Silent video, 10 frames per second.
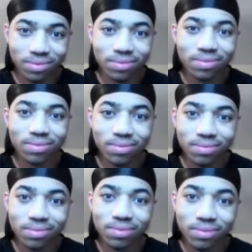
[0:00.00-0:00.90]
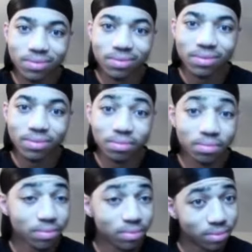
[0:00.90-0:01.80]

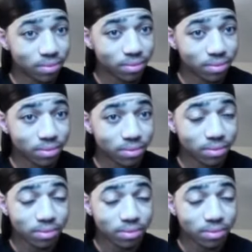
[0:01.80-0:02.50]
(not speaking)